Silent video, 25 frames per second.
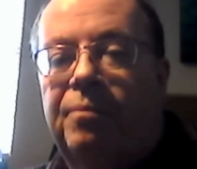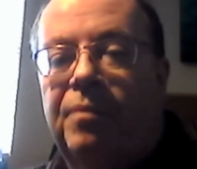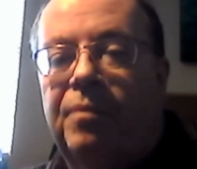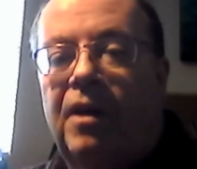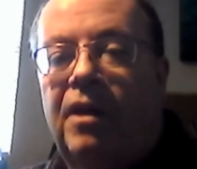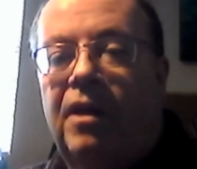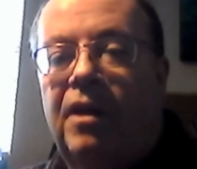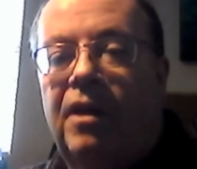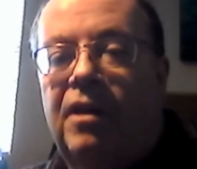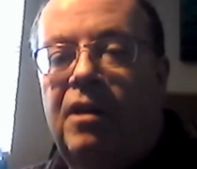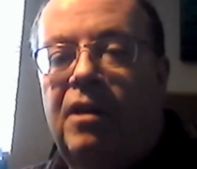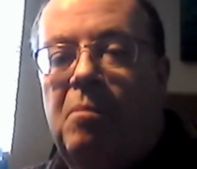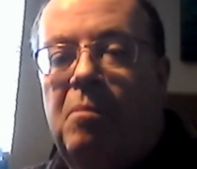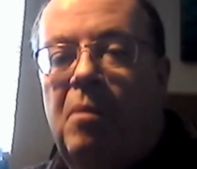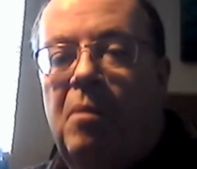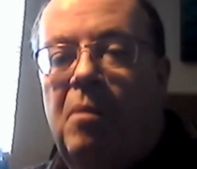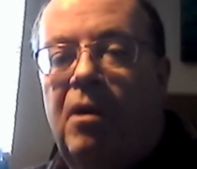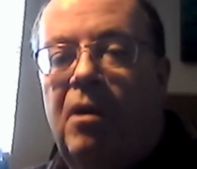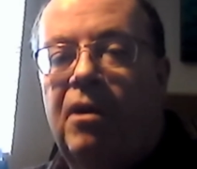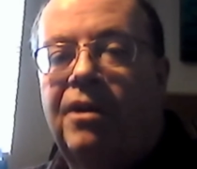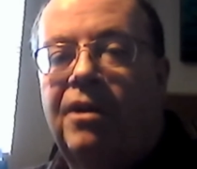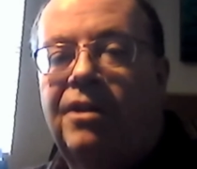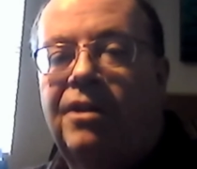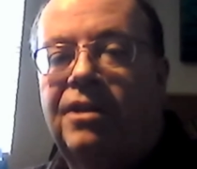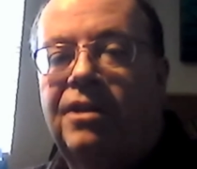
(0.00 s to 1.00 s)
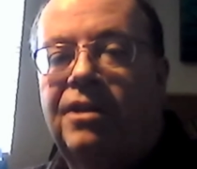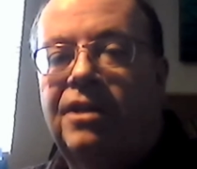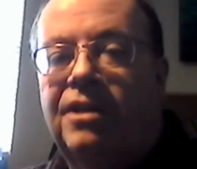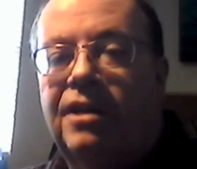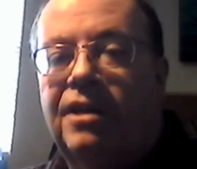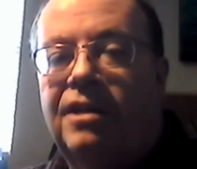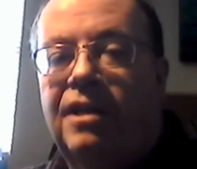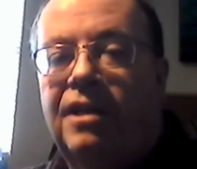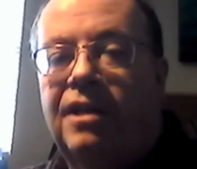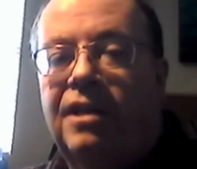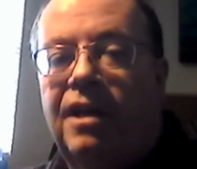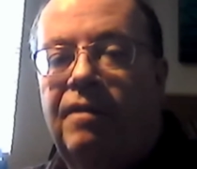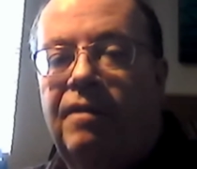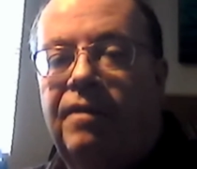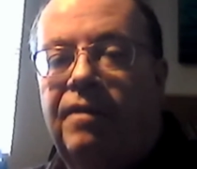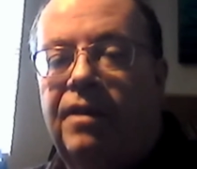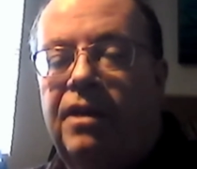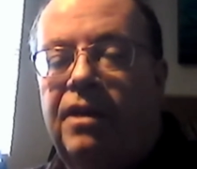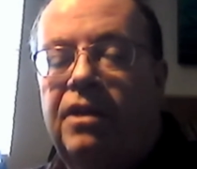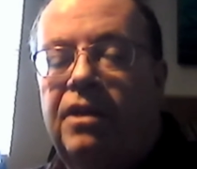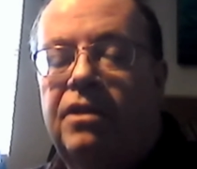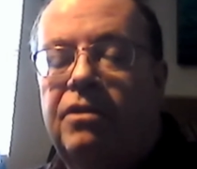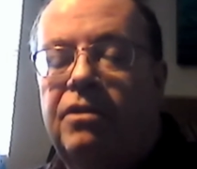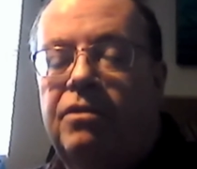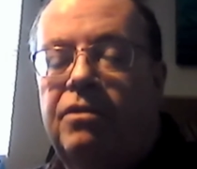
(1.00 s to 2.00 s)
and the Americans actually have a
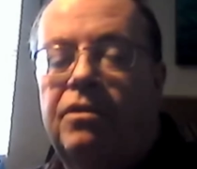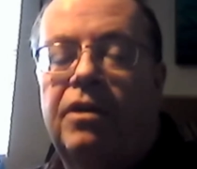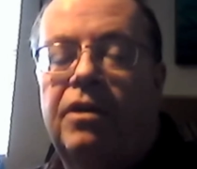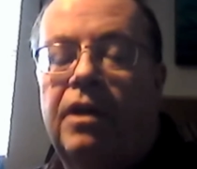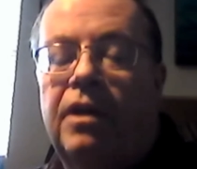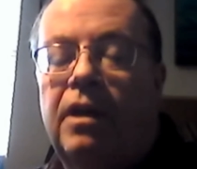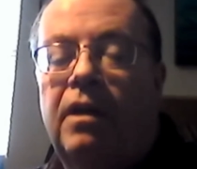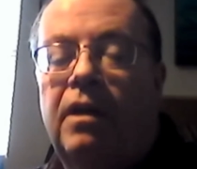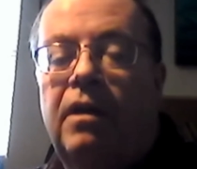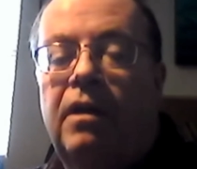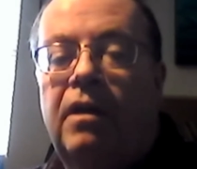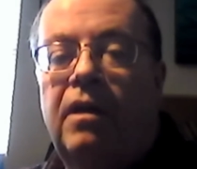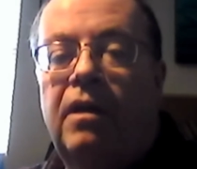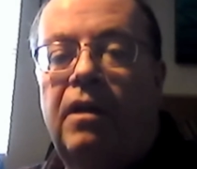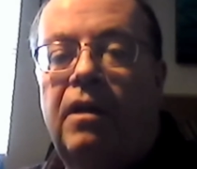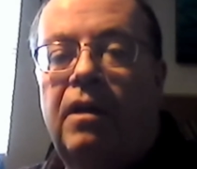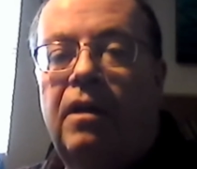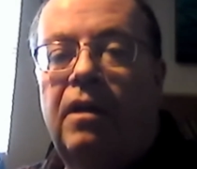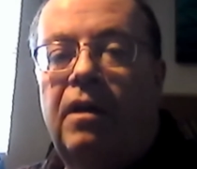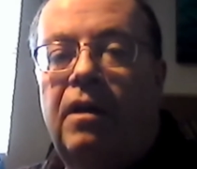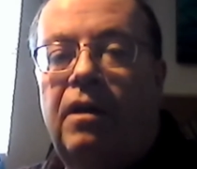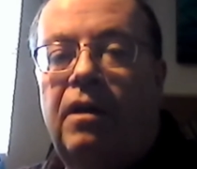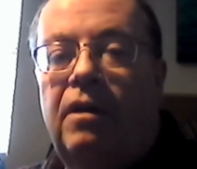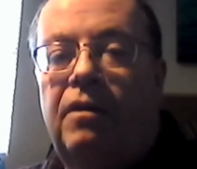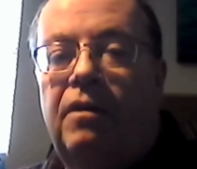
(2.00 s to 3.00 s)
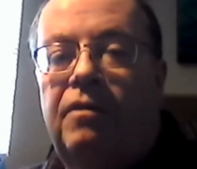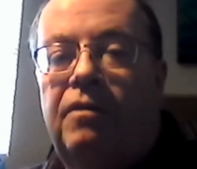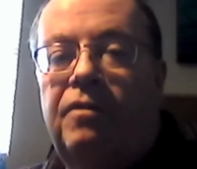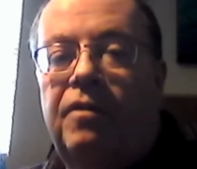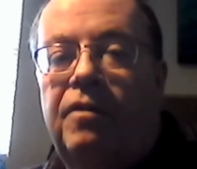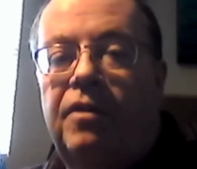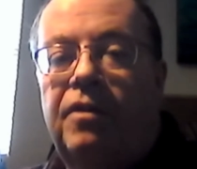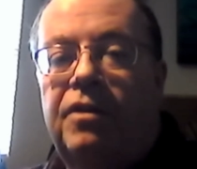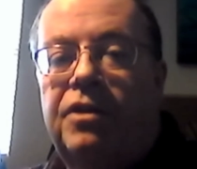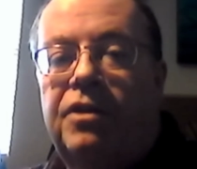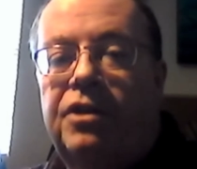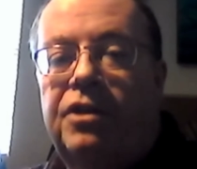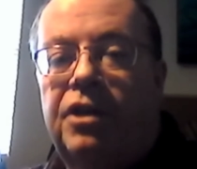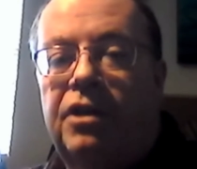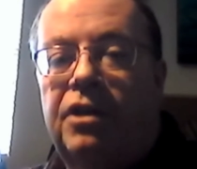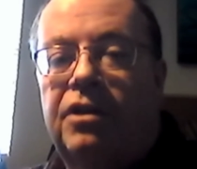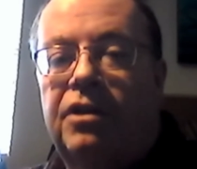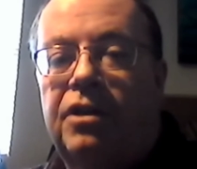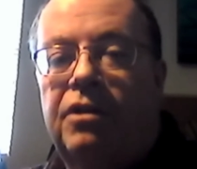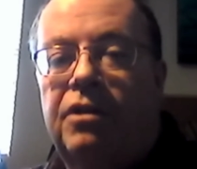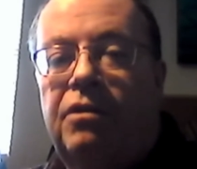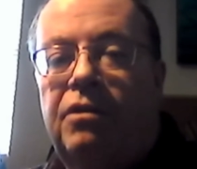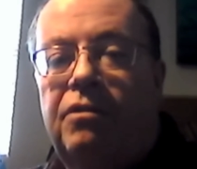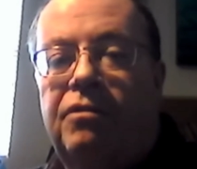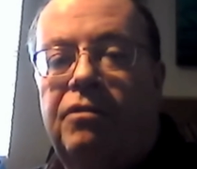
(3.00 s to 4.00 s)
history of
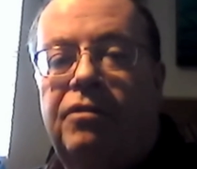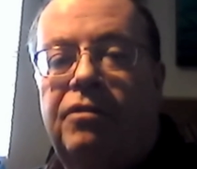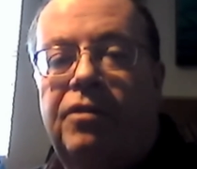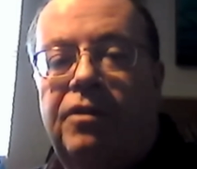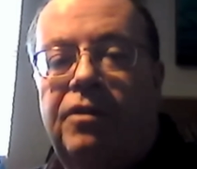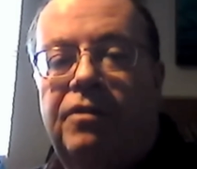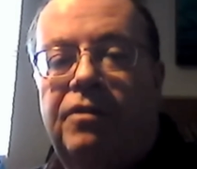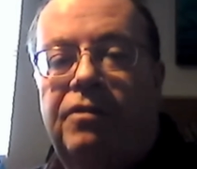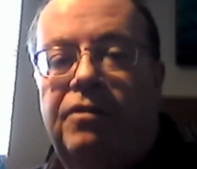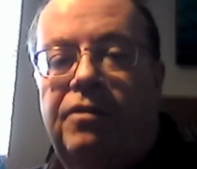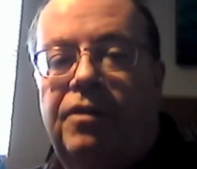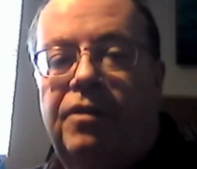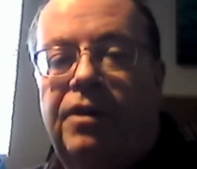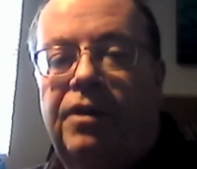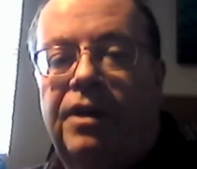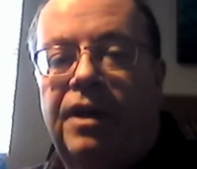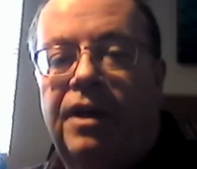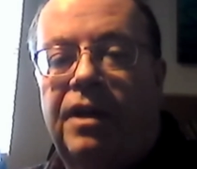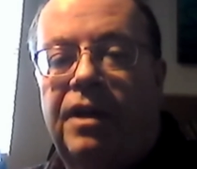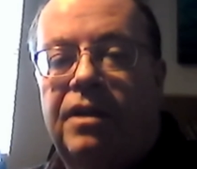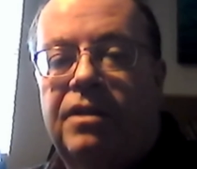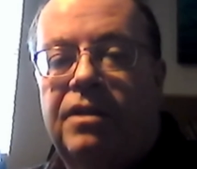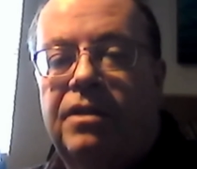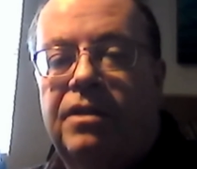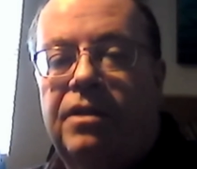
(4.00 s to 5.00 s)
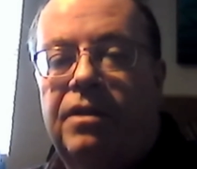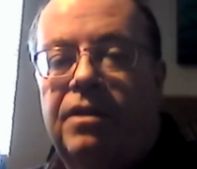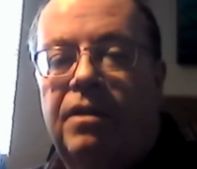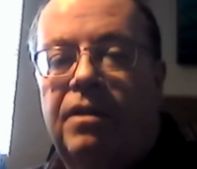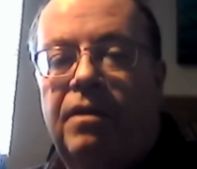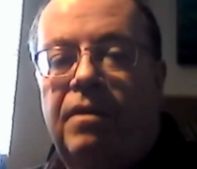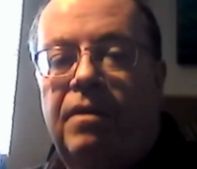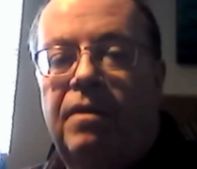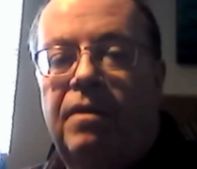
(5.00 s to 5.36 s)
shutting off finance